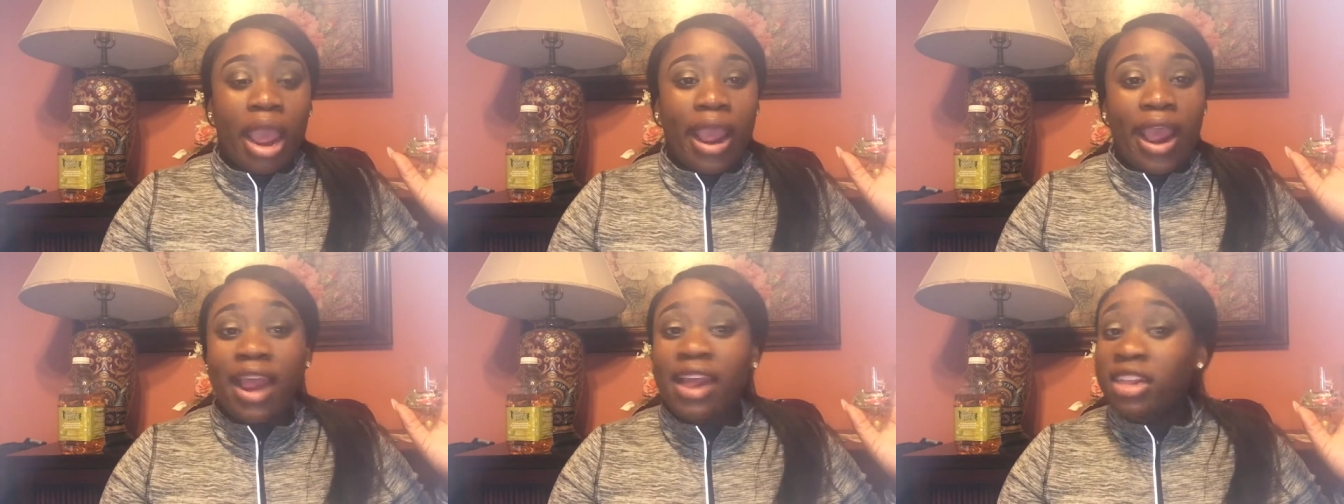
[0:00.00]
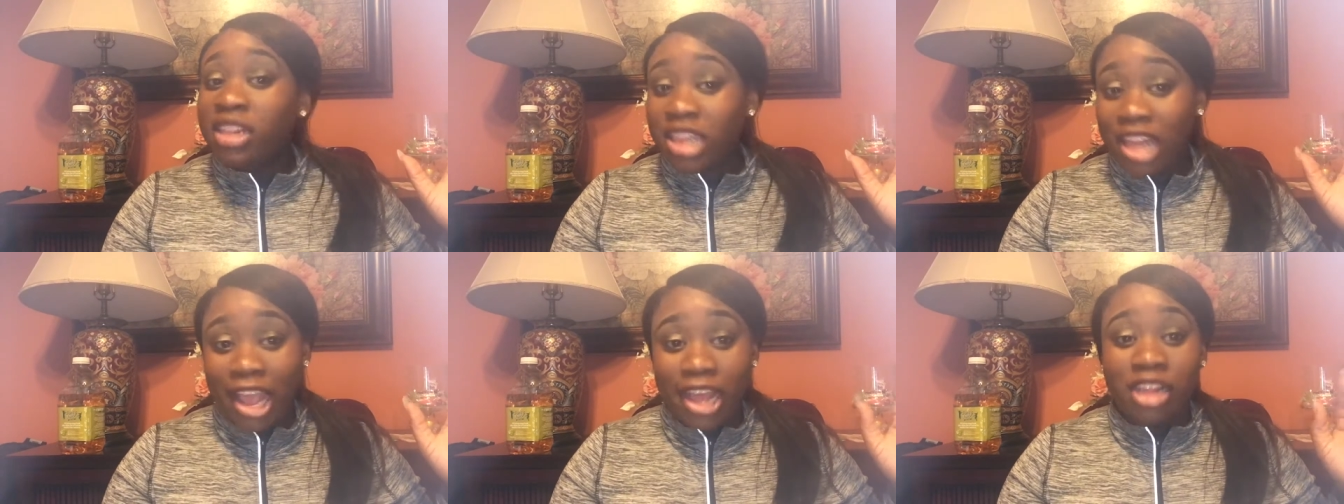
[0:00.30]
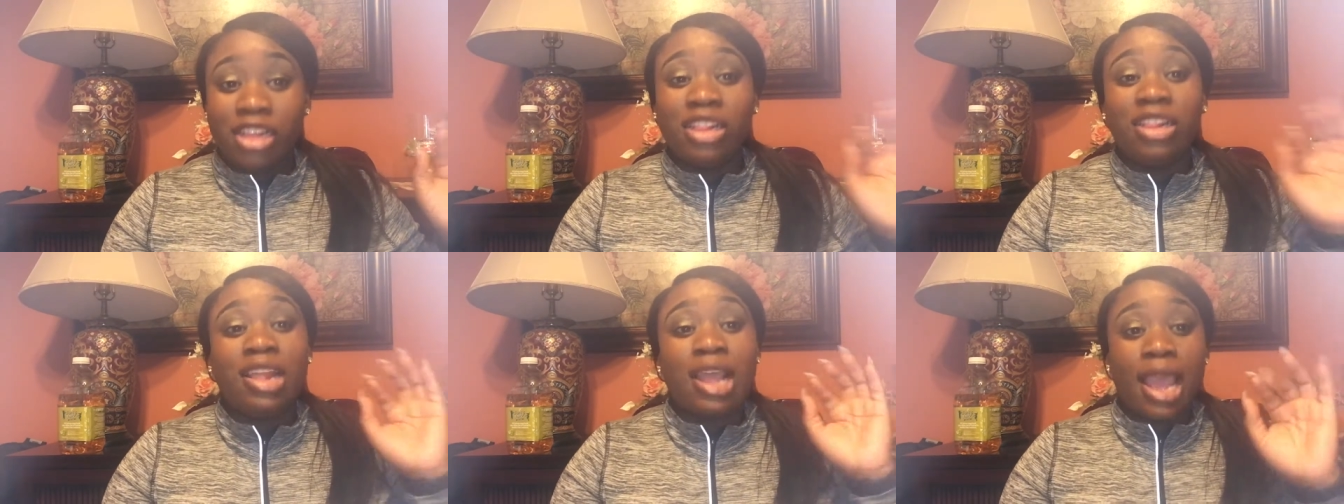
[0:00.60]
it
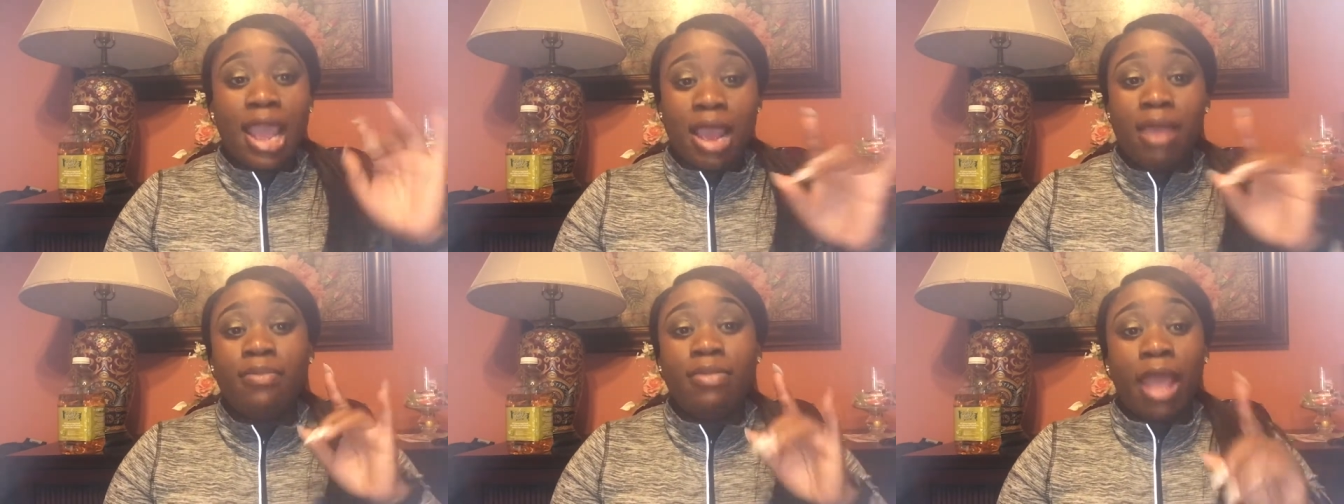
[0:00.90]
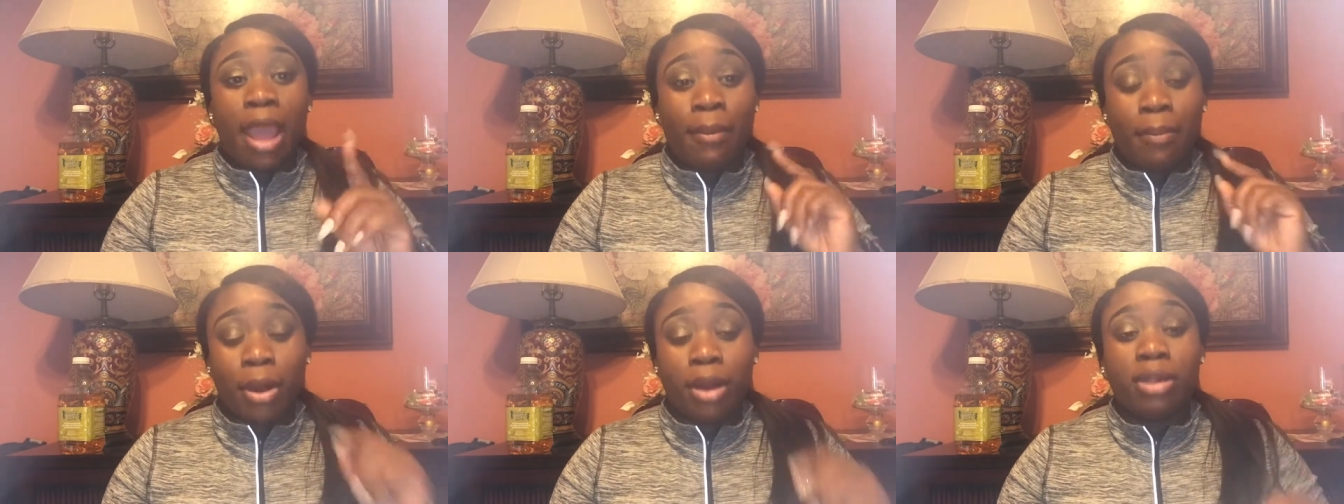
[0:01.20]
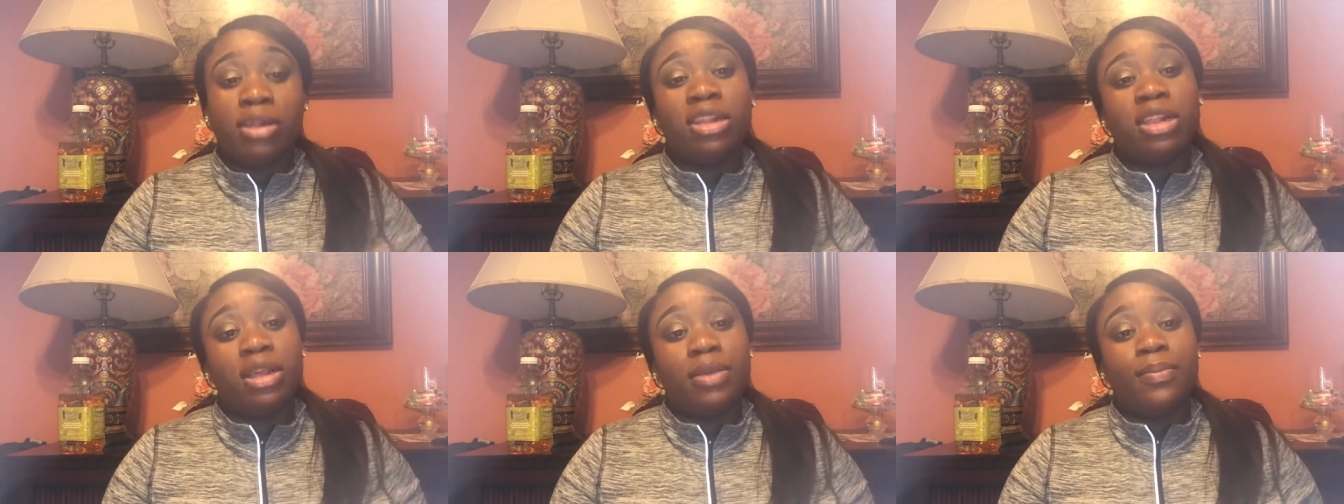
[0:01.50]
takes to keep that
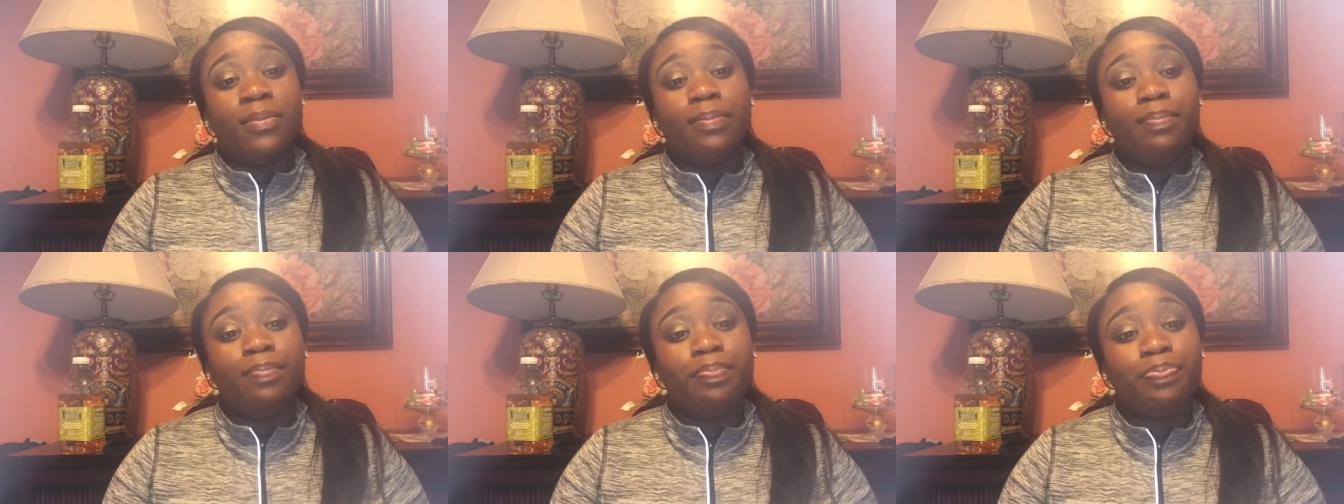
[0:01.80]
person